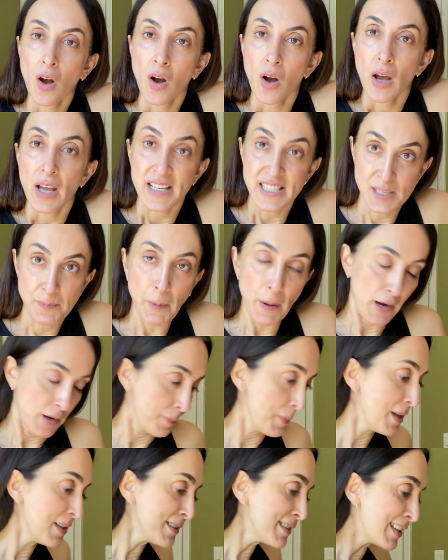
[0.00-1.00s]

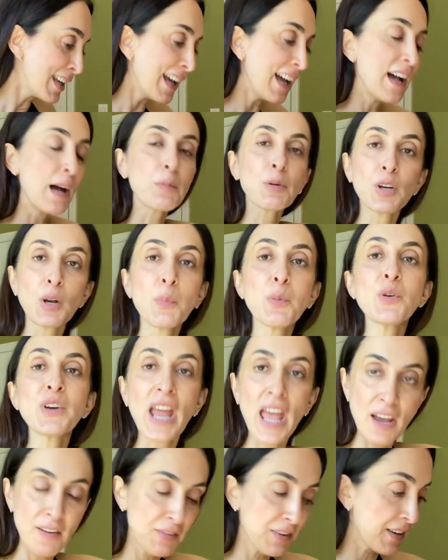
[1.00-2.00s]
experiment, I'm gonna put
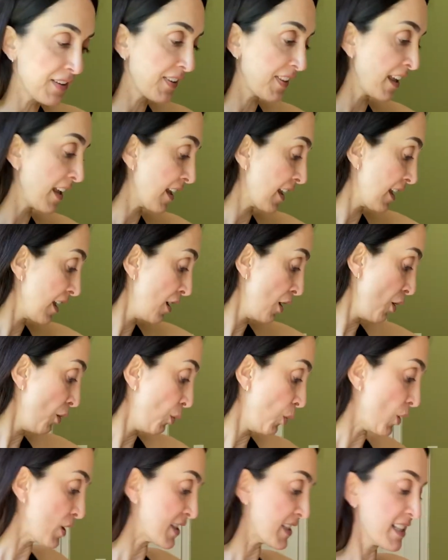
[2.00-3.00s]
everything
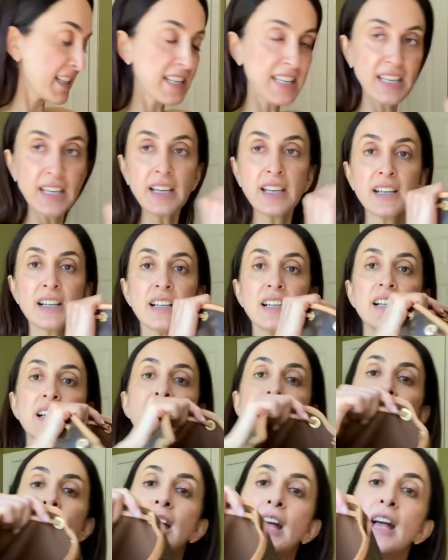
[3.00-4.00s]
what's here